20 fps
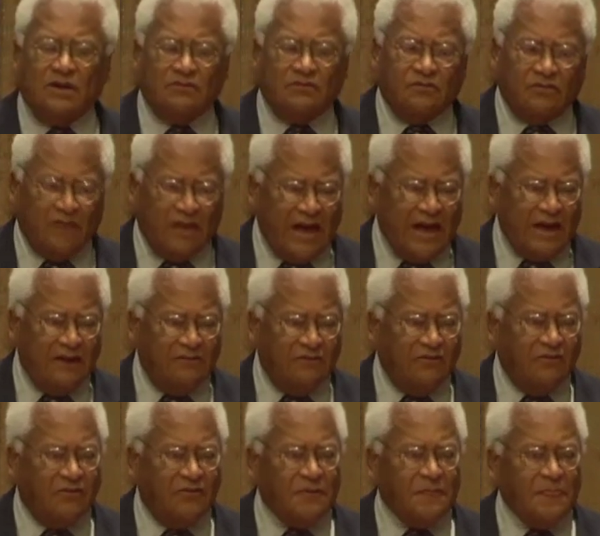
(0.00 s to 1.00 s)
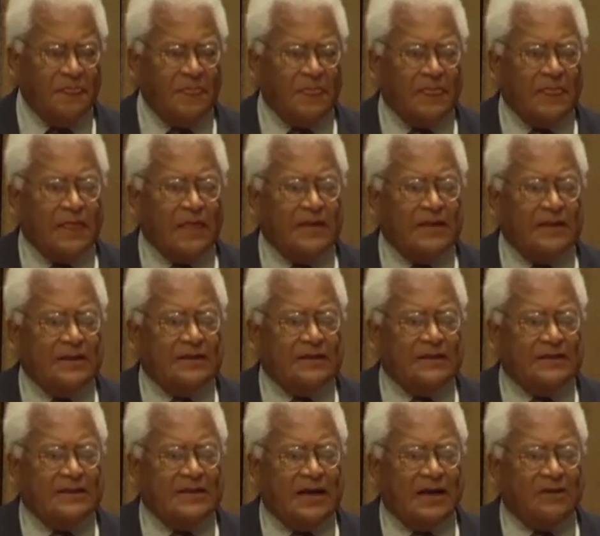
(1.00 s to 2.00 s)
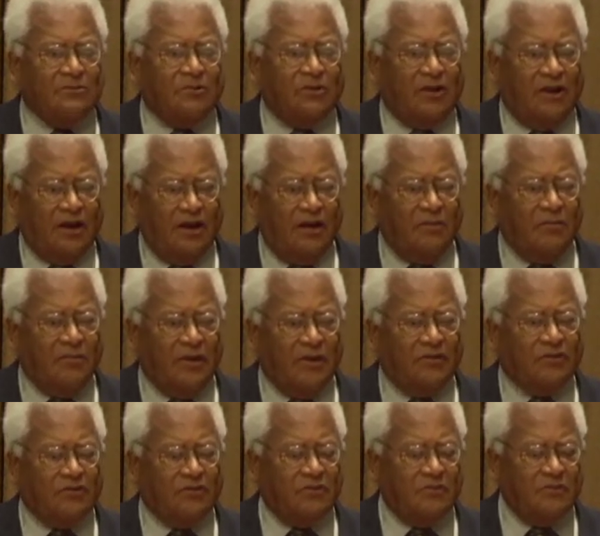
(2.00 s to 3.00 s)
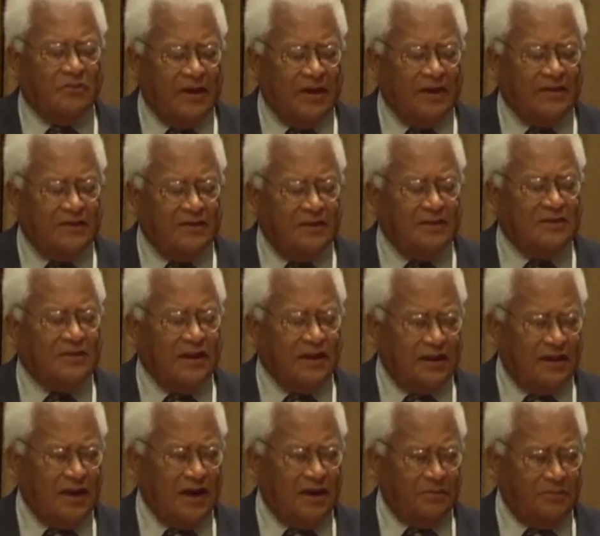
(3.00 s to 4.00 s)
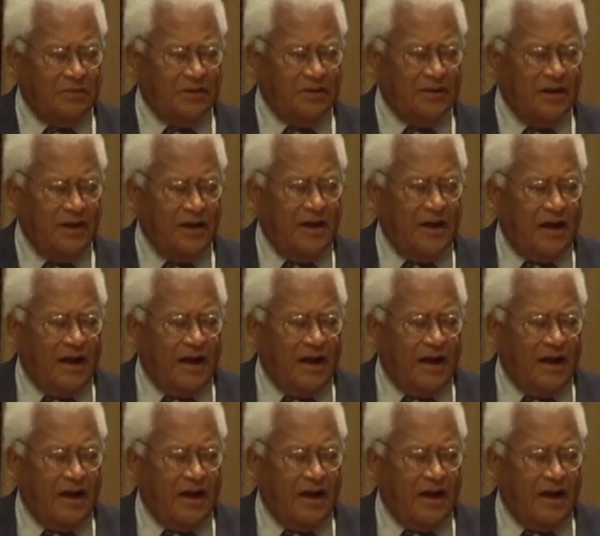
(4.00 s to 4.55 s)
of life that will help us make that happen.